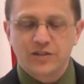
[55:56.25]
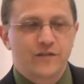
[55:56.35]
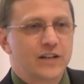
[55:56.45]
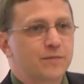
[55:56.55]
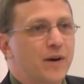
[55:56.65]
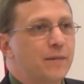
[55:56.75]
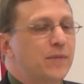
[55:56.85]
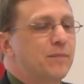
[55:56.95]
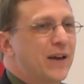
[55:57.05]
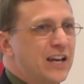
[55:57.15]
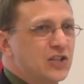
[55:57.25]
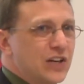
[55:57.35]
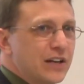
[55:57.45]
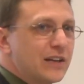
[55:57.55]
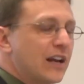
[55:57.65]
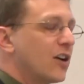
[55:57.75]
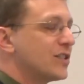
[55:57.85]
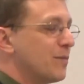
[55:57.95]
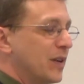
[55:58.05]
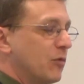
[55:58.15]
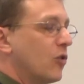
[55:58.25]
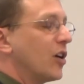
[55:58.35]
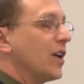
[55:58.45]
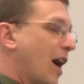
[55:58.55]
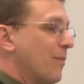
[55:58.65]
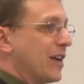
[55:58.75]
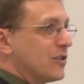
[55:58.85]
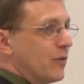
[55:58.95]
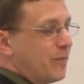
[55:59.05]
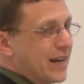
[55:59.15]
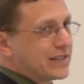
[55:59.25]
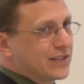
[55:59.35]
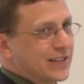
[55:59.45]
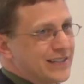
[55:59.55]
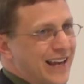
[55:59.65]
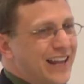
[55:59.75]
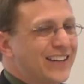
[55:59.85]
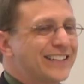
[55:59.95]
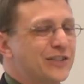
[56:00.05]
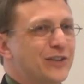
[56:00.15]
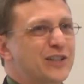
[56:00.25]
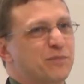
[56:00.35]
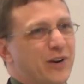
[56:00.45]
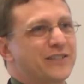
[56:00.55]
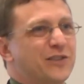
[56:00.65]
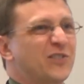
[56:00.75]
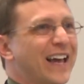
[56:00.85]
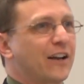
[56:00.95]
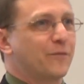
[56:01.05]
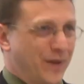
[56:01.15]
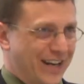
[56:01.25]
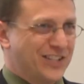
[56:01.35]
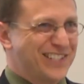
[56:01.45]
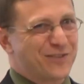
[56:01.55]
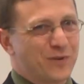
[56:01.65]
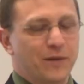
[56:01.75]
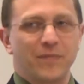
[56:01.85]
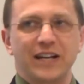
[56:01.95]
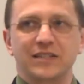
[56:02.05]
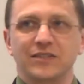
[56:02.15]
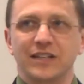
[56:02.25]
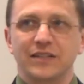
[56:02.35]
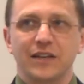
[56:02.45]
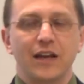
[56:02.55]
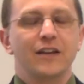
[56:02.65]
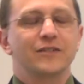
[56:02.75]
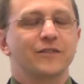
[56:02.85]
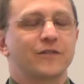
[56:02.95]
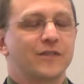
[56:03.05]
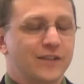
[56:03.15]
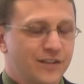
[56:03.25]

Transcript: of us might be patient, there are some people who are not patient with bicyclists and like to express their lack of patience with a bicyclist. So for, their,